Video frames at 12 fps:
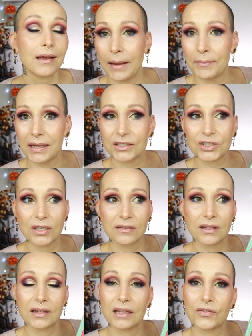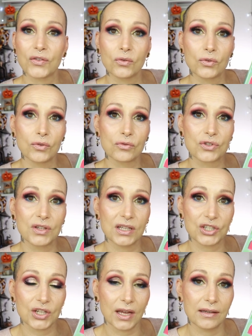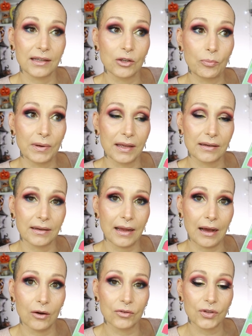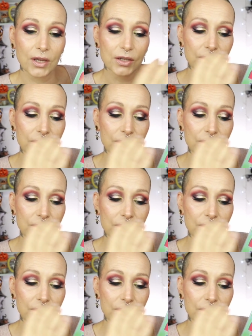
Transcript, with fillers: I mentioned that if you use this shade and you blend it out,